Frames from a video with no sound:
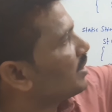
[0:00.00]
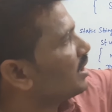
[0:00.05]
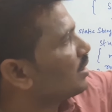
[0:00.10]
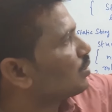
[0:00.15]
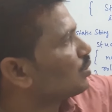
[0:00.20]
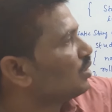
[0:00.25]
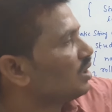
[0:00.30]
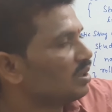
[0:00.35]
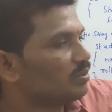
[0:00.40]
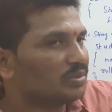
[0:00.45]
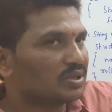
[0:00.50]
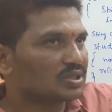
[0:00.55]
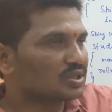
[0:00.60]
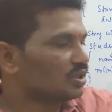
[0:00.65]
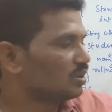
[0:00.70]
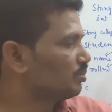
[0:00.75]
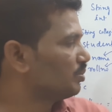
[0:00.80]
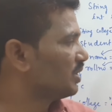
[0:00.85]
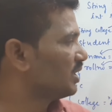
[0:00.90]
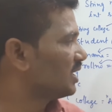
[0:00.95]
and roll number
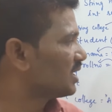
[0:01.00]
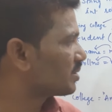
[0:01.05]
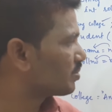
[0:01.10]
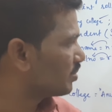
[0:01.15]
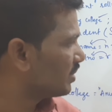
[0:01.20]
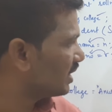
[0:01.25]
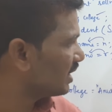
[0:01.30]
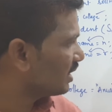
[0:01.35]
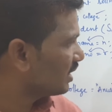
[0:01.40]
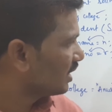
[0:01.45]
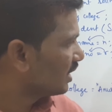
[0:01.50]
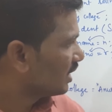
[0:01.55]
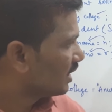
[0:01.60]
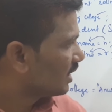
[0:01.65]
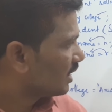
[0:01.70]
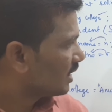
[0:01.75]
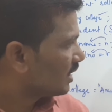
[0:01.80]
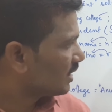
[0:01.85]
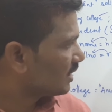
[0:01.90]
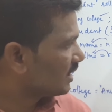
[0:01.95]
should be displayed.
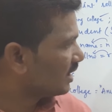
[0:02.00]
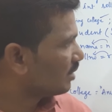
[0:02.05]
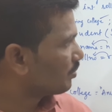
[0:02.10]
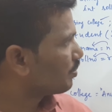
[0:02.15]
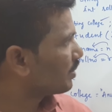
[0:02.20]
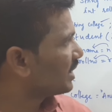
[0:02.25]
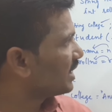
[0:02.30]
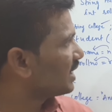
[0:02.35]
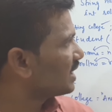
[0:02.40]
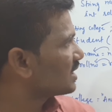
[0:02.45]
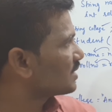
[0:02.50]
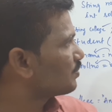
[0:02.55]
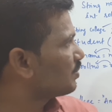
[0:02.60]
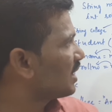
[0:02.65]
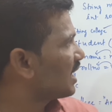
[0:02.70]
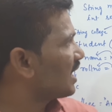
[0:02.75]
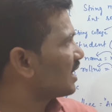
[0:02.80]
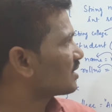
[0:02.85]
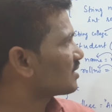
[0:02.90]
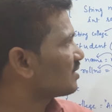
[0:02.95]
Then print is
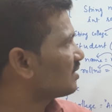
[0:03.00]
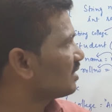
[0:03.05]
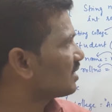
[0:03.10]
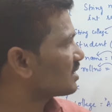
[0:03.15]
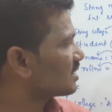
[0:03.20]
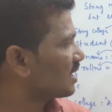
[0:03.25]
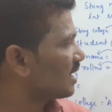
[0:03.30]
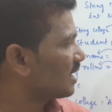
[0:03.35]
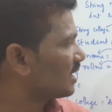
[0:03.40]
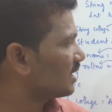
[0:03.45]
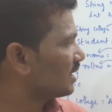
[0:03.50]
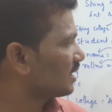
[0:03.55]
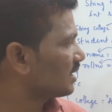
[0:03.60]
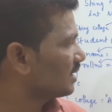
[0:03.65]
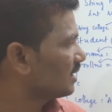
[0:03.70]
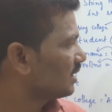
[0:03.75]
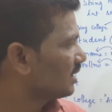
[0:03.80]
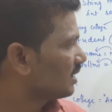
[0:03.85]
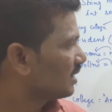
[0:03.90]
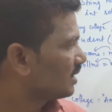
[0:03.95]
belongs to the static.
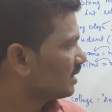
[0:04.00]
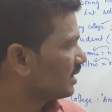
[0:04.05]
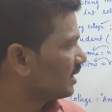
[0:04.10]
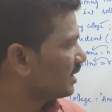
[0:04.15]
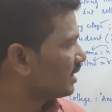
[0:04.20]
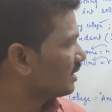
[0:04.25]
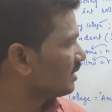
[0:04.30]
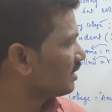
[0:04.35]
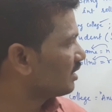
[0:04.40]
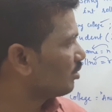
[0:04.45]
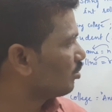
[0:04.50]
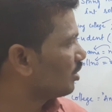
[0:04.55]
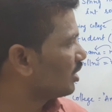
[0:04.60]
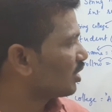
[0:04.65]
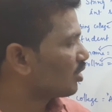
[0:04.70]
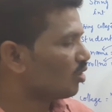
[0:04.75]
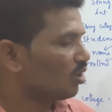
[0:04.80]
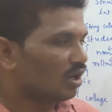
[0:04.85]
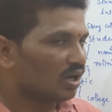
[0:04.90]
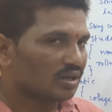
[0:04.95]
Then it will
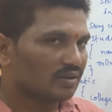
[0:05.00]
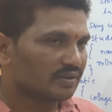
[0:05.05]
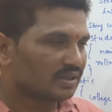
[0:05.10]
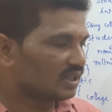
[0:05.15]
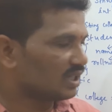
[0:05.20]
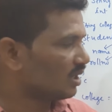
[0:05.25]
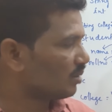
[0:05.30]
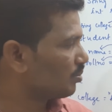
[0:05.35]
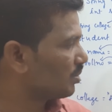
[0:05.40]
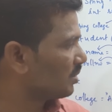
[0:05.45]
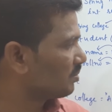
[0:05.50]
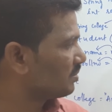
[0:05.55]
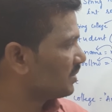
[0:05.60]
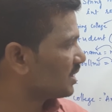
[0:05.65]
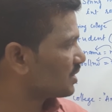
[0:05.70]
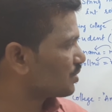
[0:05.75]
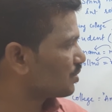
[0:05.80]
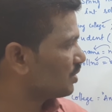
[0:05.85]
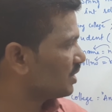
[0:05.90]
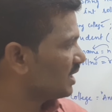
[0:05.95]
be called with the help of
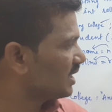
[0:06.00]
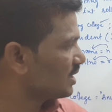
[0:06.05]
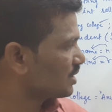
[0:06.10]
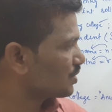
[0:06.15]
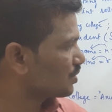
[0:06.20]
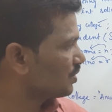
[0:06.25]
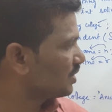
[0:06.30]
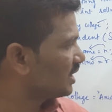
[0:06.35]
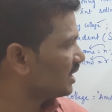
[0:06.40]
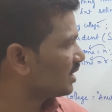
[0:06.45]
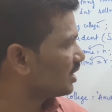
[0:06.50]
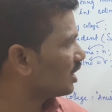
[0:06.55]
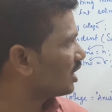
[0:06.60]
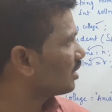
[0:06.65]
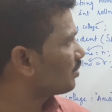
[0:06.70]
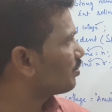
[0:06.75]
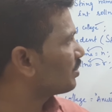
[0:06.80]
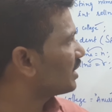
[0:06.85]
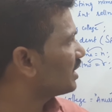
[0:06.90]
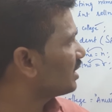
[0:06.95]
the student
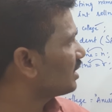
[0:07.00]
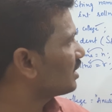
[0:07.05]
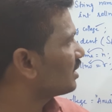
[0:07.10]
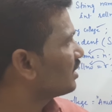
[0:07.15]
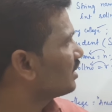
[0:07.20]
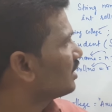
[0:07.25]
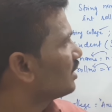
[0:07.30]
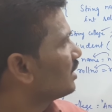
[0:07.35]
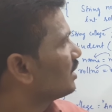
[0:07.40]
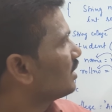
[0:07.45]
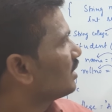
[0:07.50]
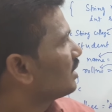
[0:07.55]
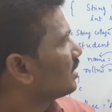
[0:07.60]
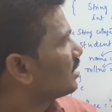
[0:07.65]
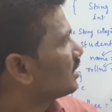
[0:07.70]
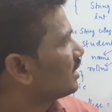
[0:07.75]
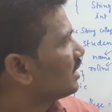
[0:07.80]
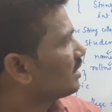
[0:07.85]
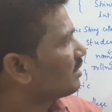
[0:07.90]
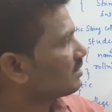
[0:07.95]
dot print.
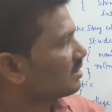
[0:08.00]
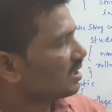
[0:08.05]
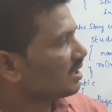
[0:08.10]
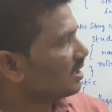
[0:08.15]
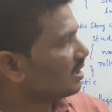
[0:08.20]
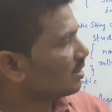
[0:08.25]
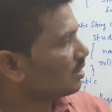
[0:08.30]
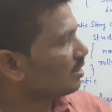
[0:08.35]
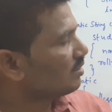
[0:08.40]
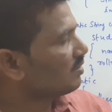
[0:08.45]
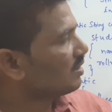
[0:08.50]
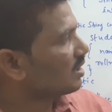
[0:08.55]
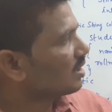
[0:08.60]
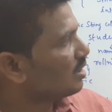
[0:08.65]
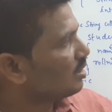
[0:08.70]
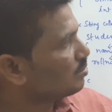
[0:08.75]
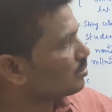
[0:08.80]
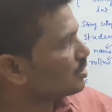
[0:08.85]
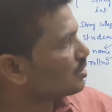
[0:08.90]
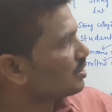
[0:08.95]
Then the control will
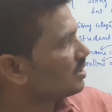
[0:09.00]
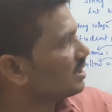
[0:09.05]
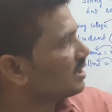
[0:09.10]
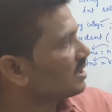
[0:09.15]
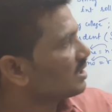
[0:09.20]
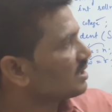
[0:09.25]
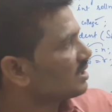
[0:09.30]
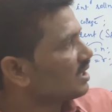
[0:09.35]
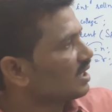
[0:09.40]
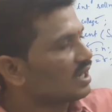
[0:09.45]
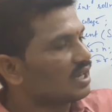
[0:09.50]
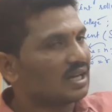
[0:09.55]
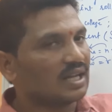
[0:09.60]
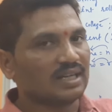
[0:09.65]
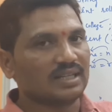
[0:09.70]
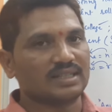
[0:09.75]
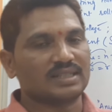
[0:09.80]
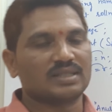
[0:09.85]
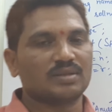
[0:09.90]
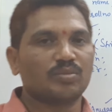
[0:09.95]
comes to here the
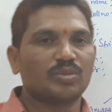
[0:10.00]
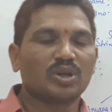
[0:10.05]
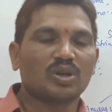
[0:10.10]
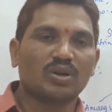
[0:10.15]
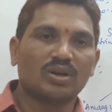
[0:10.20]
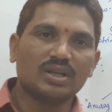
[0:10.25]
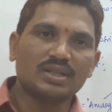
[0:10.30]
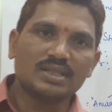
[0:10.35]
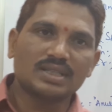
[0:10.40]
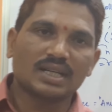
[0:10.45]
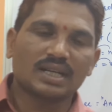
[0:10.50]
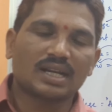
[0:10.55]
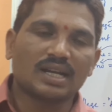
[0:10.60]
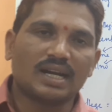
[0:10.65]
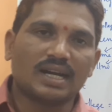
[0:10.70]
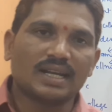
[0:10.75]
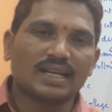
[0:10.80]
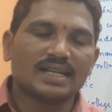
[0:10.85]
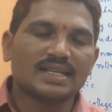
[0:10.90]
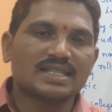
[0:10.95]
college, because the
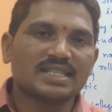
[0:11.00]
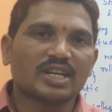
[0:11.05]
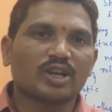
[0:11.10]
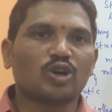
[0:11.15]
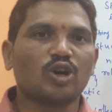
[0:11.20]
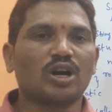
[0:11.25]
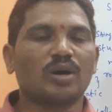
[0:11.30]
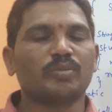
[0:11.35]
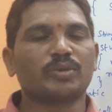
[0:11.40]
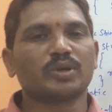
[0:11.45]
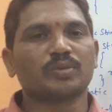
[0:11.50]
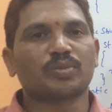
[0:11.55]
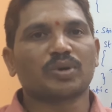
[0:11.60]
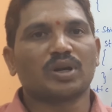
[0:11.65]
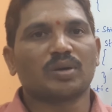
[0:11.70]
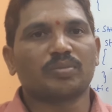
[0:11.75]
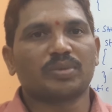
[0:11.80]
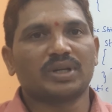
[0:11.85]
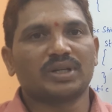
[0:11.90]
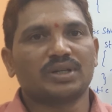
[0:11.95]
college is a common
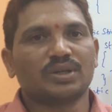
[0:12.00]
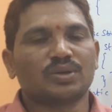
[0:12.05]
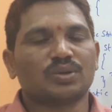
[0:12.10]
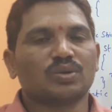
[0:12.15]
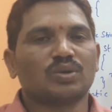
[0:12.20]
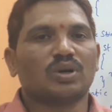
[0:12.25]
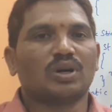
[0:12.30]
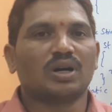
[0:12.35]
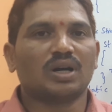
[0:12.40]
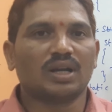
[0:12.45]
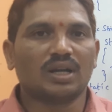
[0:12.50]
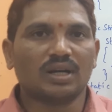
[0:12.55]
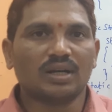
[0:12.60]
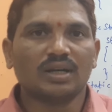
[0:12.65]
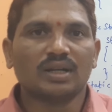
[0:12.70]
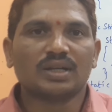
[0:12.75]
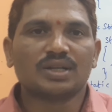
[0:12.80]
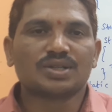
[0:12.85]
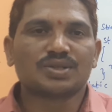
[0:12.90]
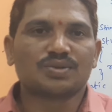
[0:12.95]
property to all
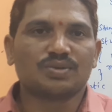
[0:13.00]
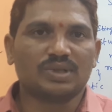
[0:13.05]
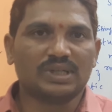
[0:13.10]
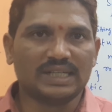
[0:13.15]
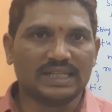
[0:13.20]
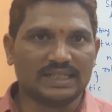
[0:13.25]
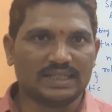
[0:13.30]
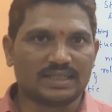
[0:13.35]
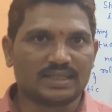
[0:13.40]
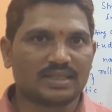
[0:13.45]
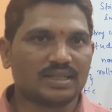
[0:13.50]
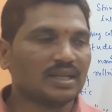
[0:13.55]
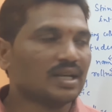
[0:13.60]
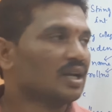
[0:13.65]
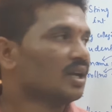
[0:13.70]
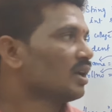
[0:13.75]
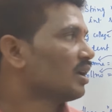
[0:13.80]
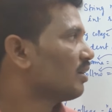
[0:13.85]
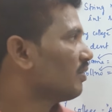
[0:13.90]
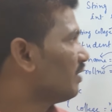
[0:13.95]
students.
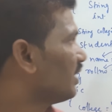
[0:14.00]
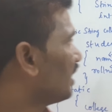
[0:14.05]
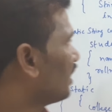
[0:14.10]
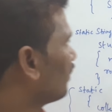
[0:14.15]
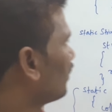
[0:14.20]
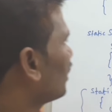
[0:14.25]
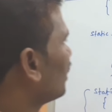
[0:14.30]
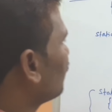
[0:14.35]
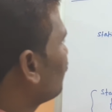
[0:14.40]
Whenever